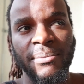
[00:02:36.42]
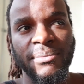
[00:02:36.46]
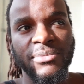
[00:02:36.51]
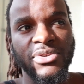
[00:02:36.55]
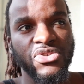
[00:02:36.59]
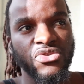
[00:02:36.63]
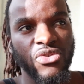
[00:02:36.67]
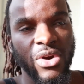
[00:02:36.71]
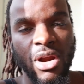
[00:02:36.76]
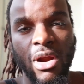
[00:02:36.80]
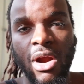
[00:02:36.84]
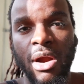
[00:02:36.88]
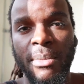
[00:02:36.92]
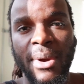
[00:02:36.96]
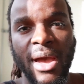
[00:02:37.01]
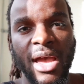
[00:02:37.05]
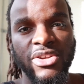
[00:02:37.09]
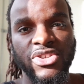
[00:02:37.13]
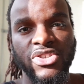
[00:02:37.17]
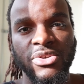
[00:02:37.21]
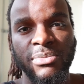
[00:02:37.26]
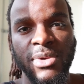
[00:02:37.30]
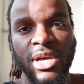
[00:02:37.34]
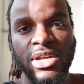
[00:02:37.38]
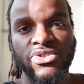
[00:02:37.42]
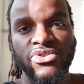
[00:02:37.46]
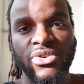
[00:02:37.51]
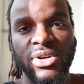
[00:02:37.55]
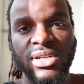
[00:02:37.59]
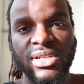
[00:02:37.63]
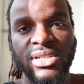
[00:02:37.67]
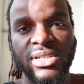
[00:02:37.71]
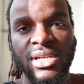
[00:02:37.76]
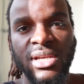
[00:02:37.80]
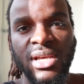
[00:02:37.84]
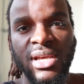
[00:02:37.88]
straight arm
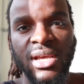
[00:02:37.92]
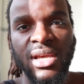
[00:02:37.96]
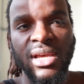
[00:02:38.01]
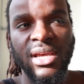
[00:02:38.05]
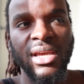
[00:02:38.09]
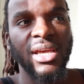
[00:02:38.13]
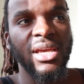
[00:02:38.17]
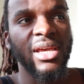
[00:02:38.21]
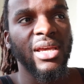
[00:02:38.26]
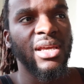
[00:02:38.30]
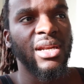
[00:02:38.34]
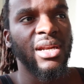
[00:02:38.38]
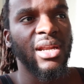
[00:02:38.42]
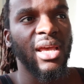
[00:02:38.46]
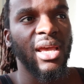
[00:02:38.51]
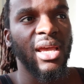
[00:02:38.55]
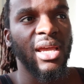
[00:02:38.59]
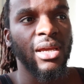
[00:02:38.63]
isometrics in